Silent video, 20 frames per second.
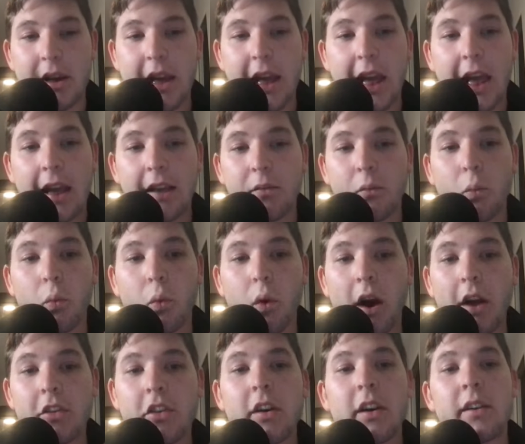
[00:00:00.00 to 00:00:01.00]
And
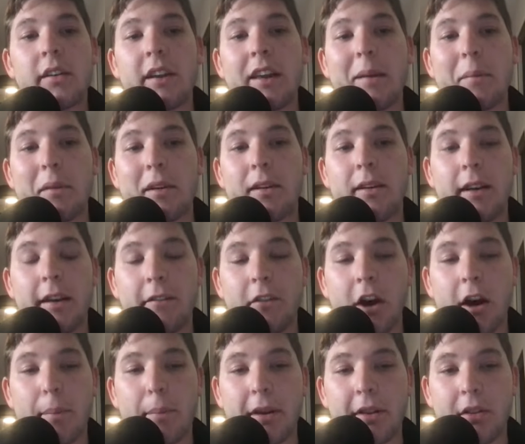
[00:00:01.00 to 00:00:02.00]
watching a team give
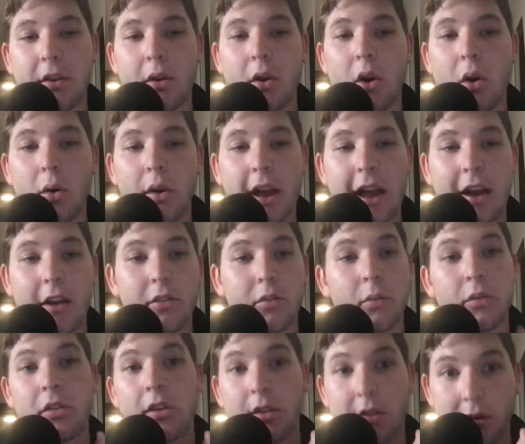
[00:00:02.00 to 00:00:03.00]
up in their own house,
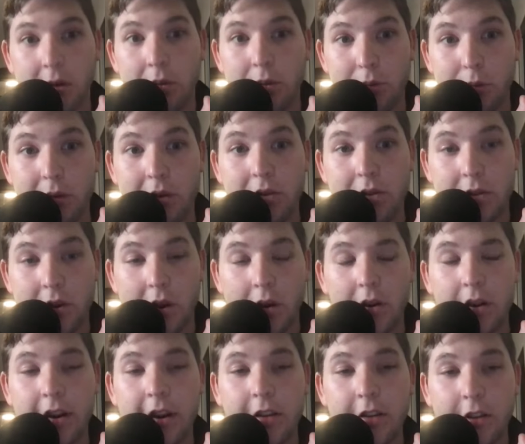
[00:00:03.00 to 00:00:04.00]
which is we saw
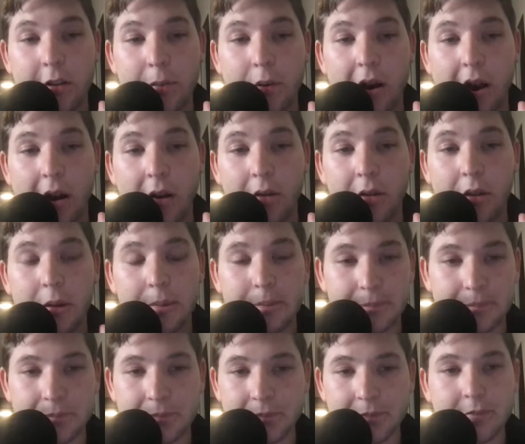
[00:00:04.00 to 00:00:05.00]
it against the Browns,
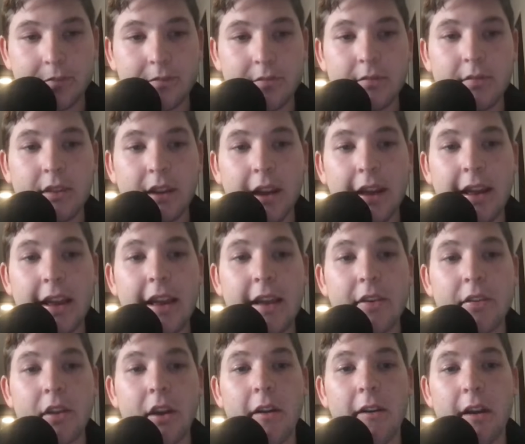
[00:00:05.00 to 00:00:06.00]

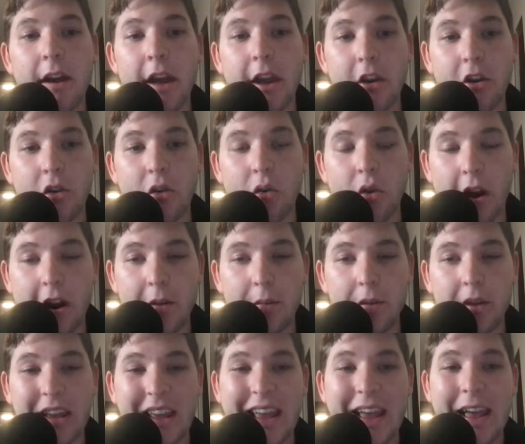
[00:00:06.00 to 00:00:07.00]
is
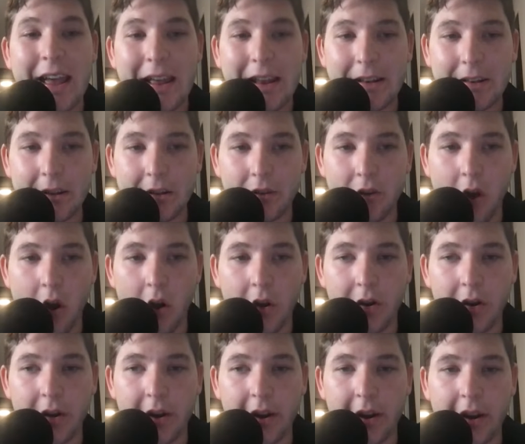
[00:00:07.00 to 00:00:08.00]
incredibly
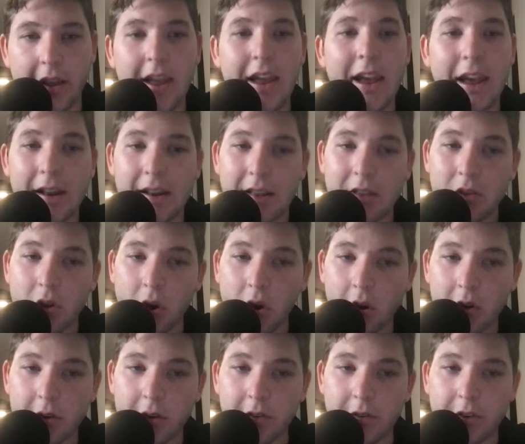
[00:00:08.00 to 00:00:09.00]
disheartening. And that's
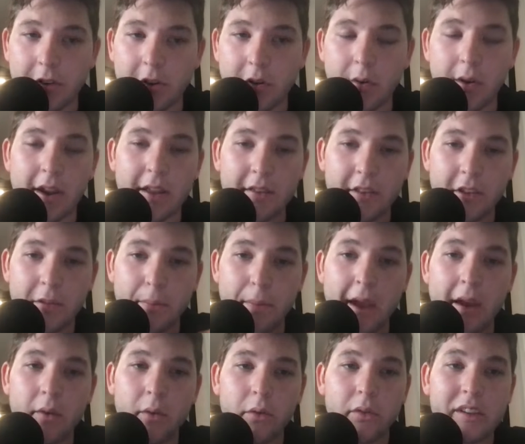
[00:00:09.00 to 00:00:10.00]
hard to do. And this
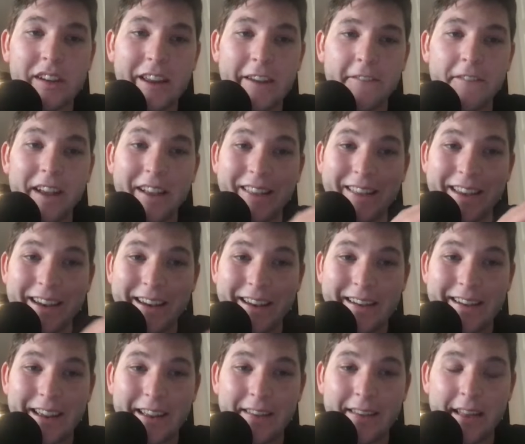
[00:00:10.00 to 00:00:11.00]
Bengals defense
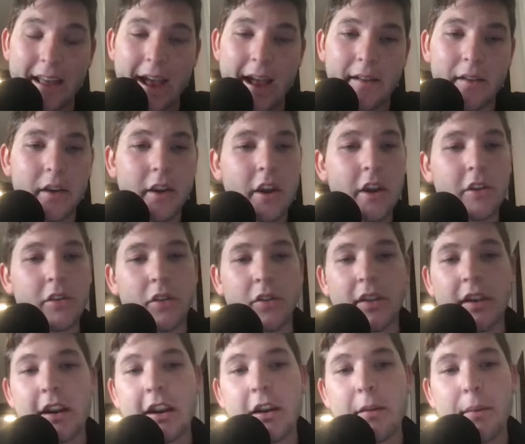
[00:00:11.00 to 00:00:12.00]
did that. So they
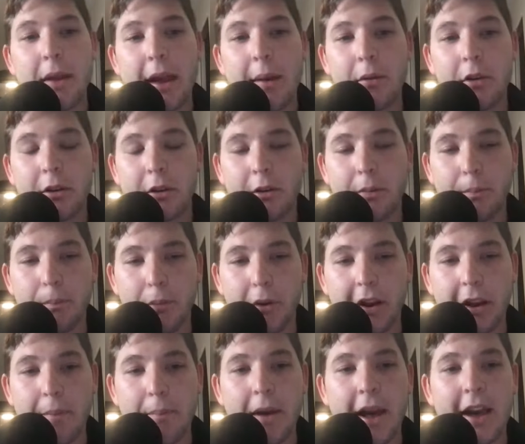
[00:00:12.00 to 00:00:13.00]
need to be able to bring
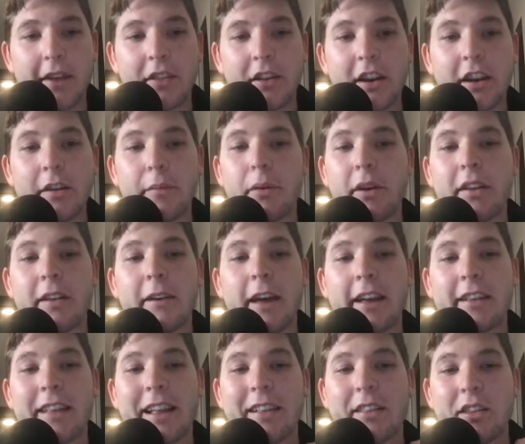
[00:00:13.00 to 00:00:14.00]
it back. They need to bring
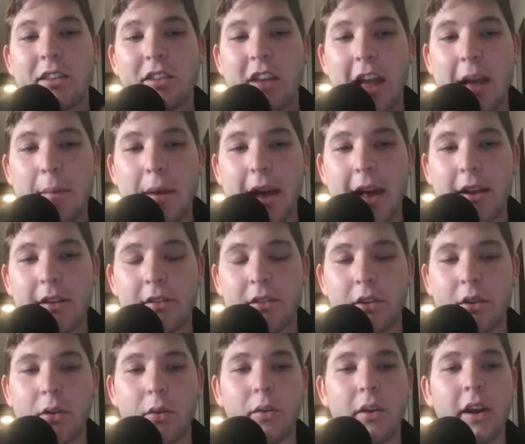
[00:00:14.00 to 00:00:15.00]
back that same
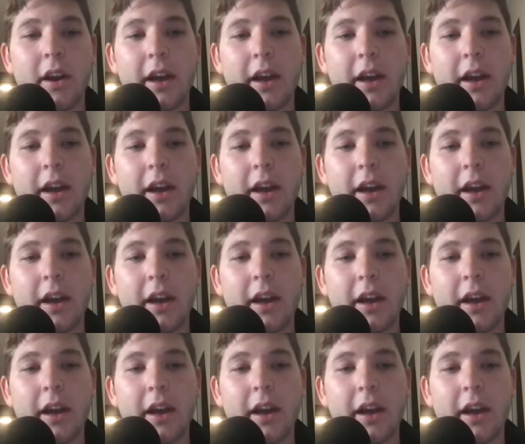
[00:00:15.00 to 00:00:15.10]
attitude